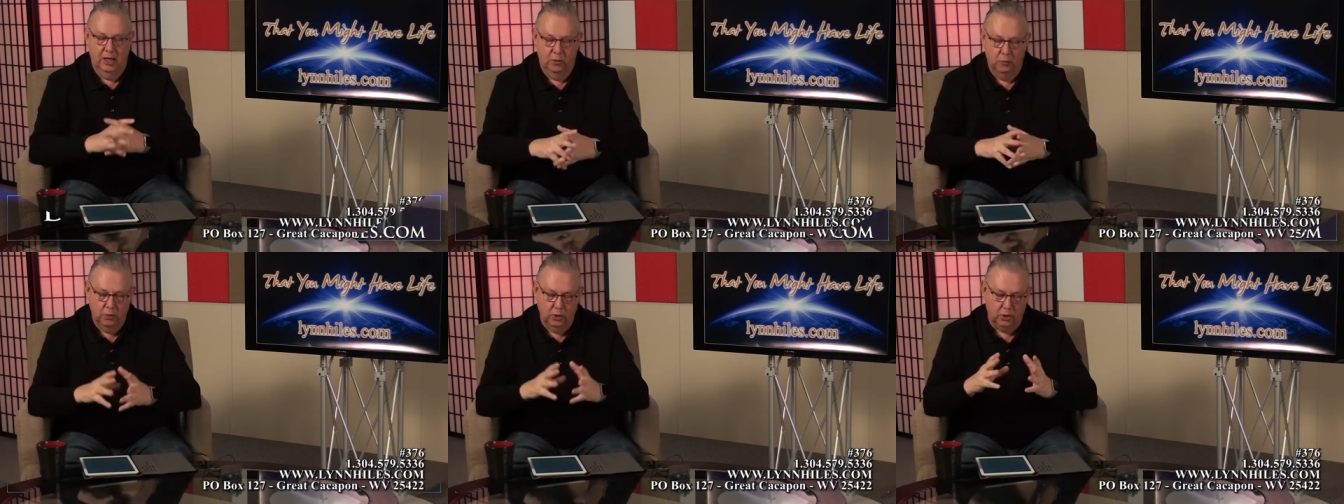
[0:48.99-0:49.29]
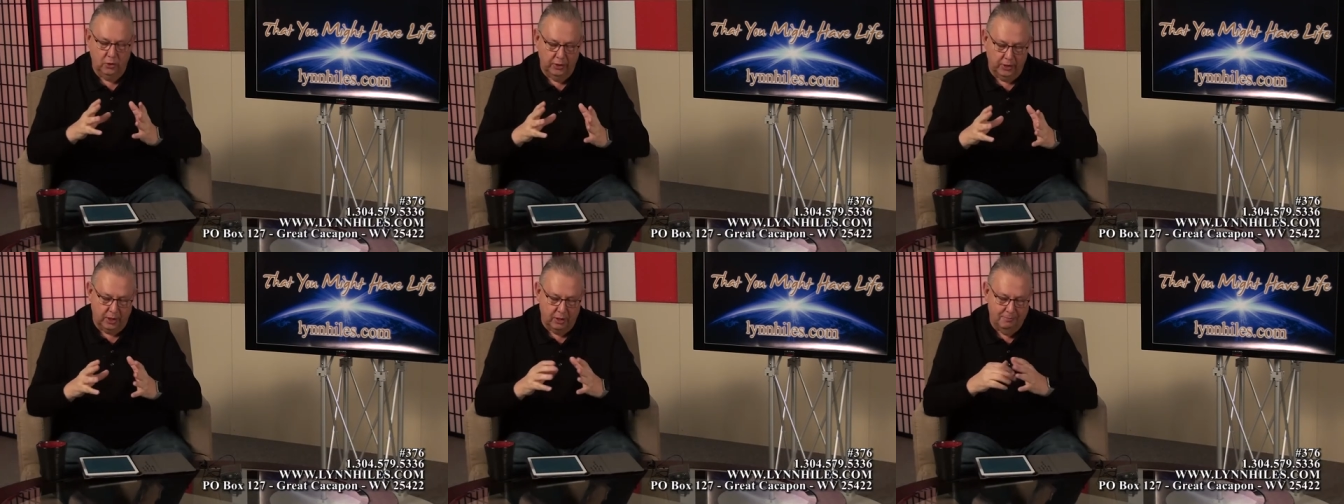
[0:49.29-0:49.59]
we're
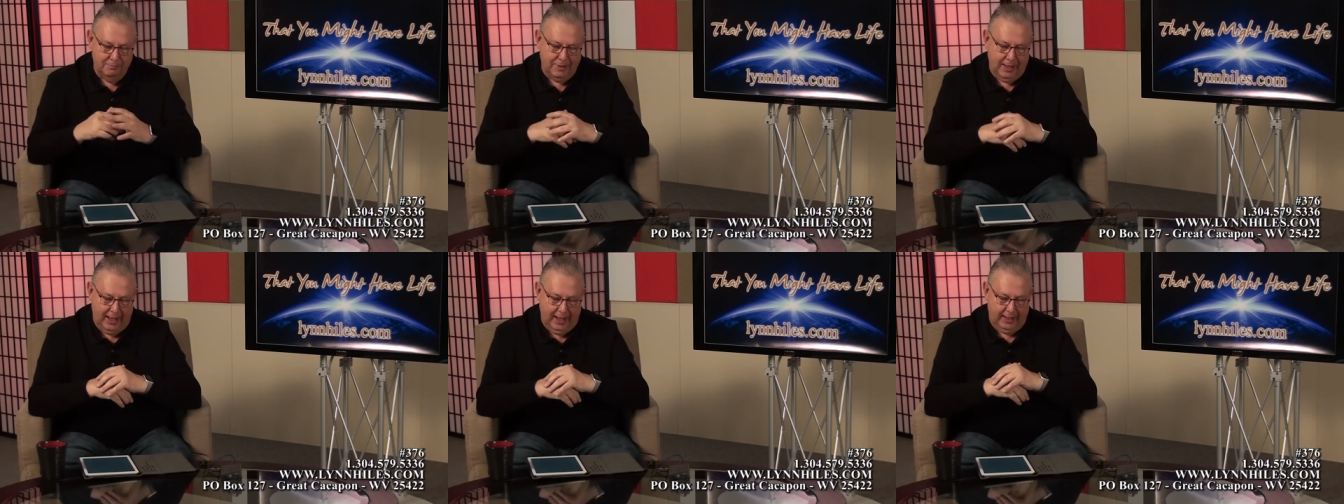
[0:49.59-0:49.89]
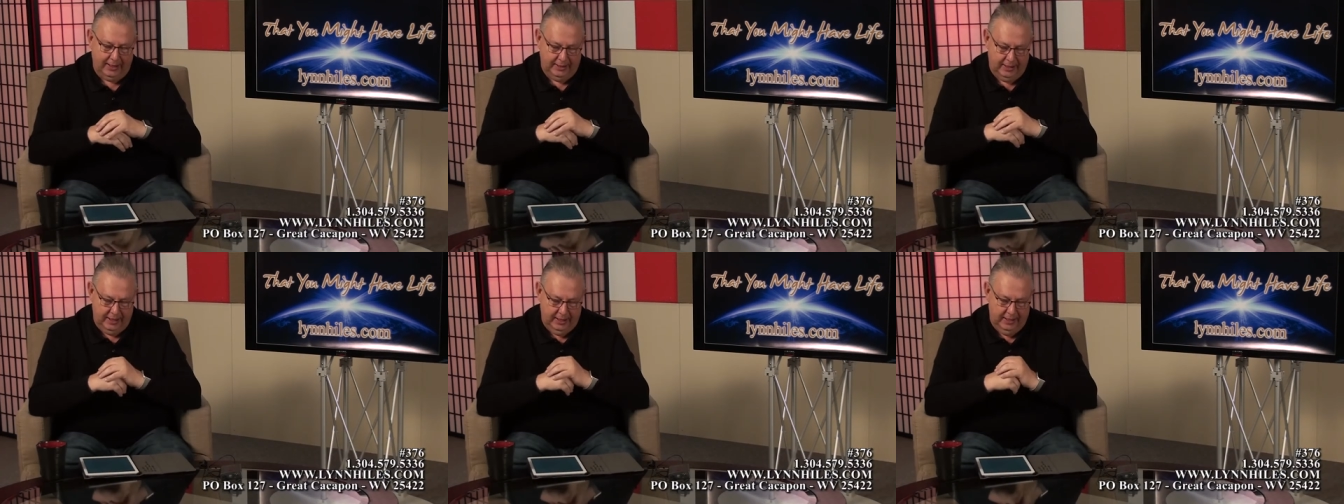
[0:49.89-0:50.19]
going to come
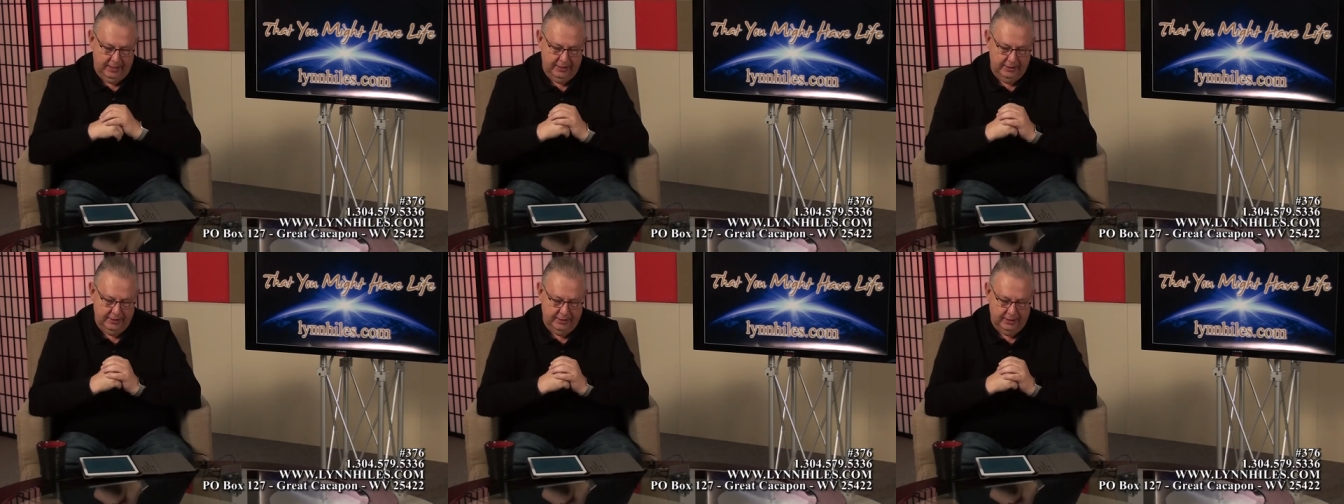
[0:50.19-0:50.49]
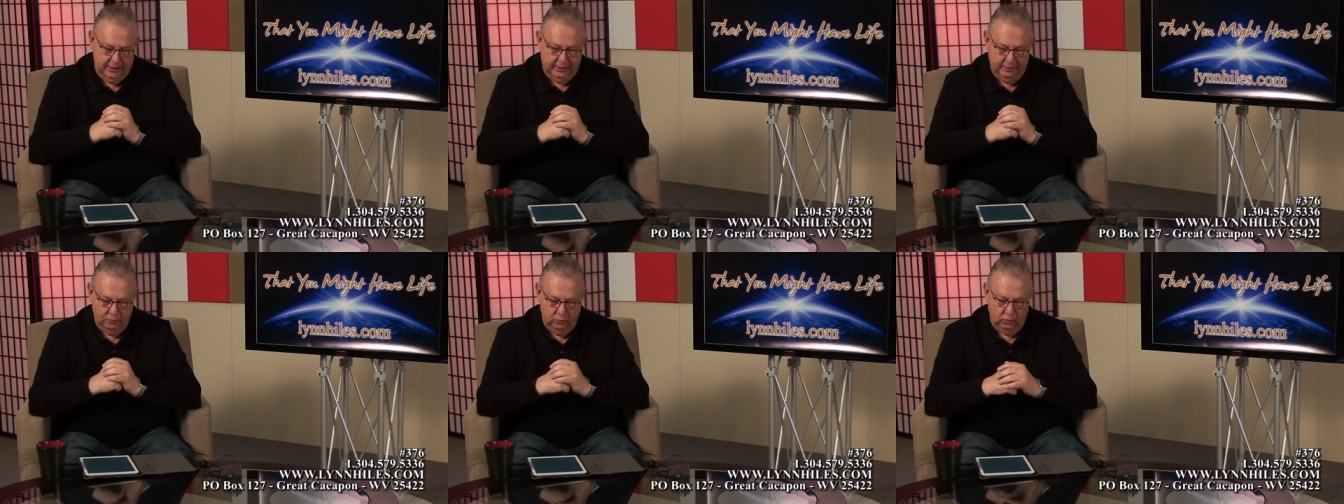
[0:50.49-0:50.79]
back and
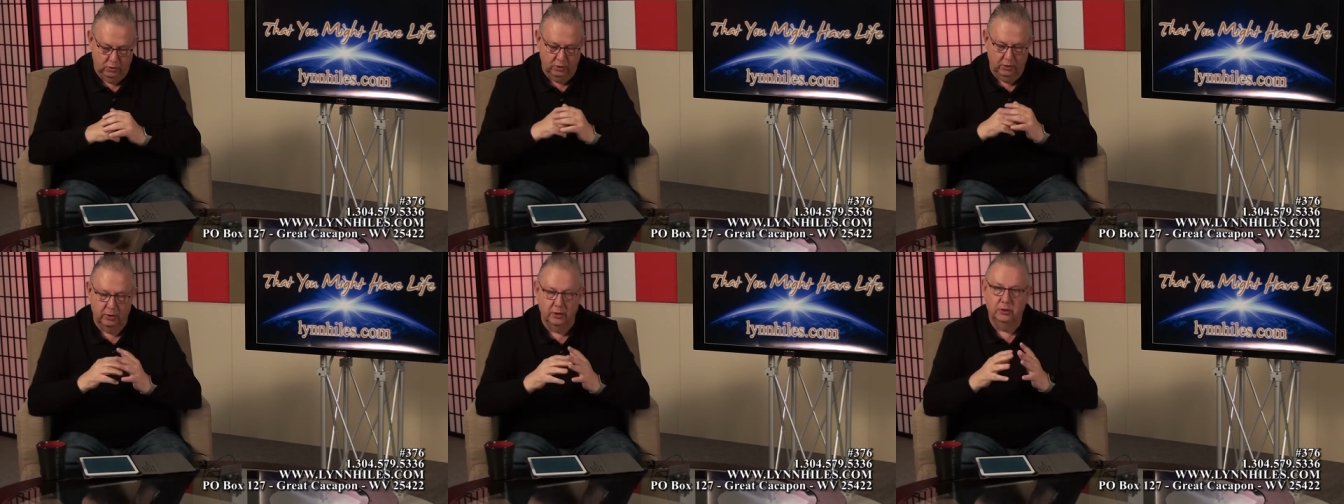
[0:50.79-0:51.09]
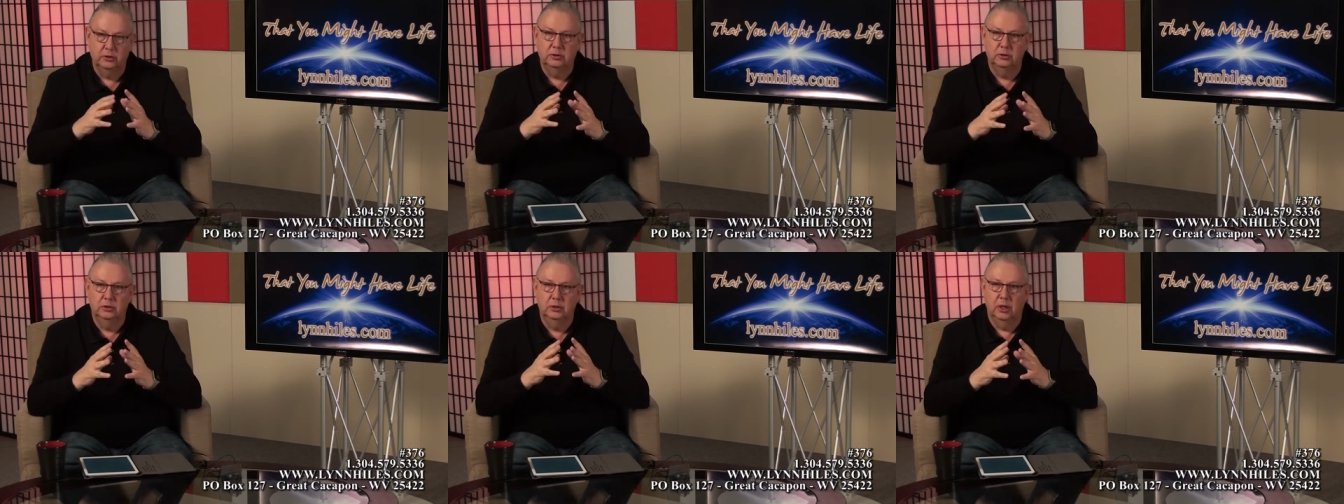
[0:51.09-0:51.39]
we're
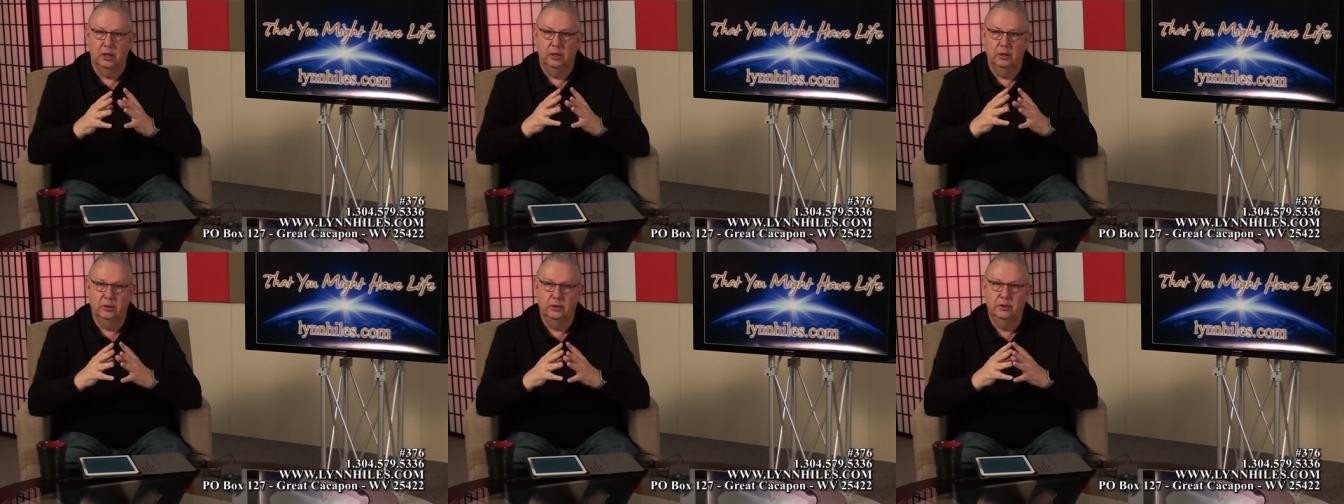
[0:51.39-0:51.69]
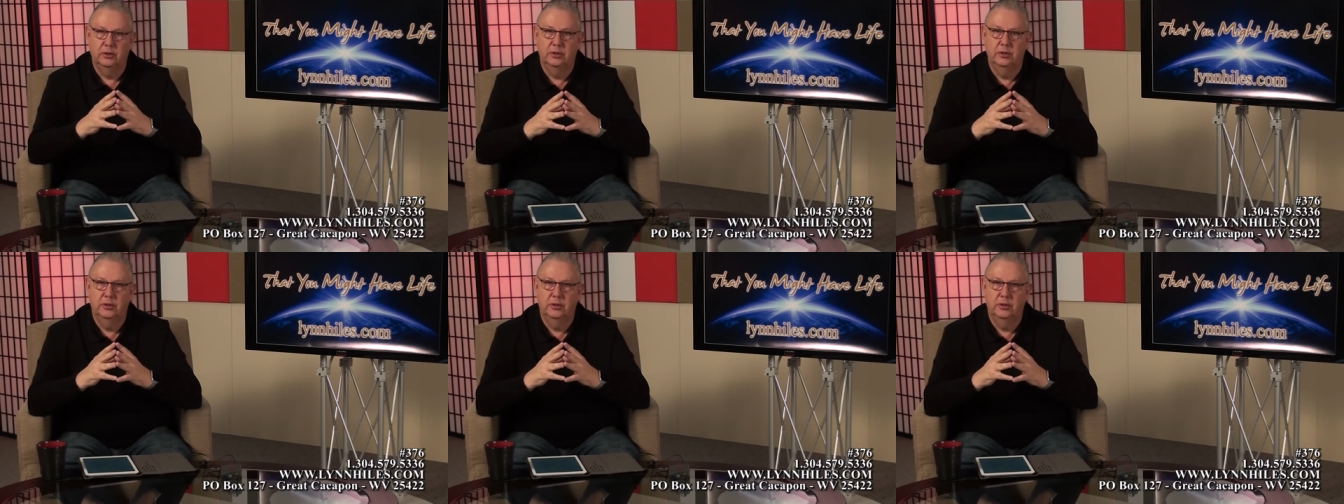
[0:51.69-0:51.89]
going to